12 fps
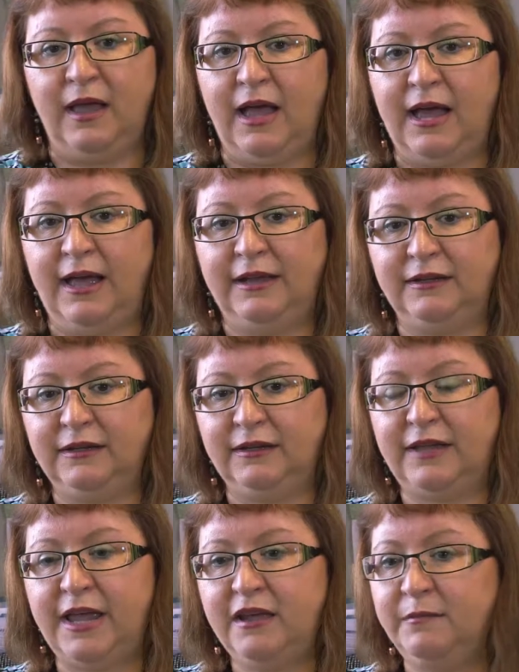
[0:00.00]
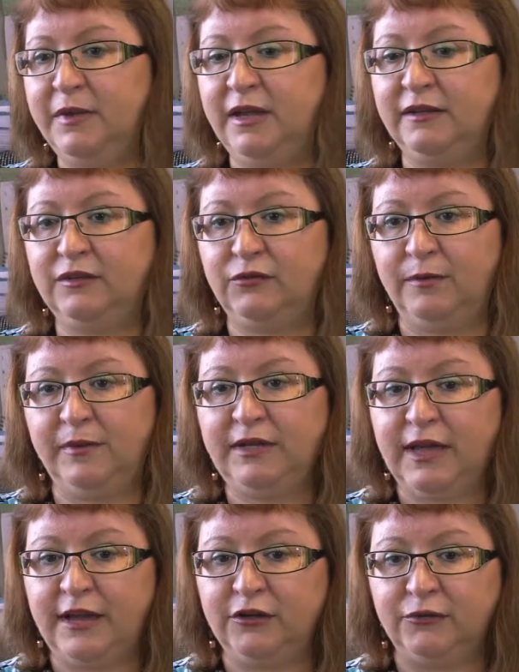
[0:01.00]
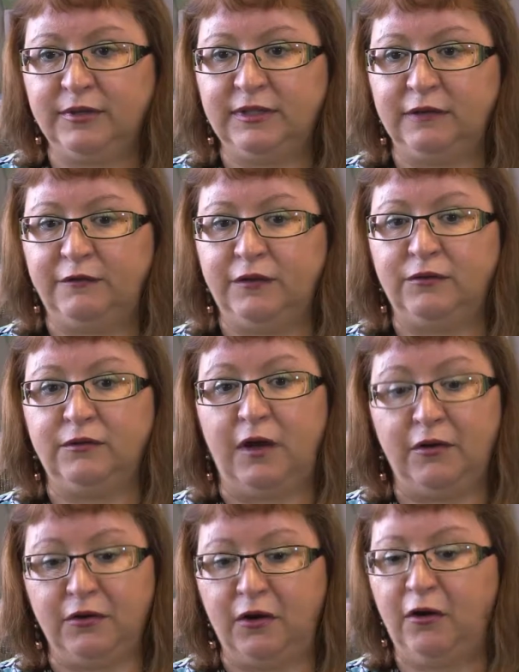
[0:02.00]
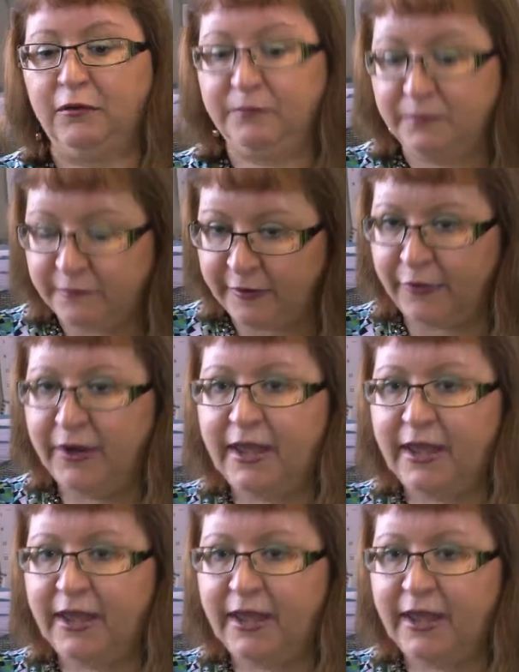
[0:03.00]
and they can be extremely dangerous if you are not very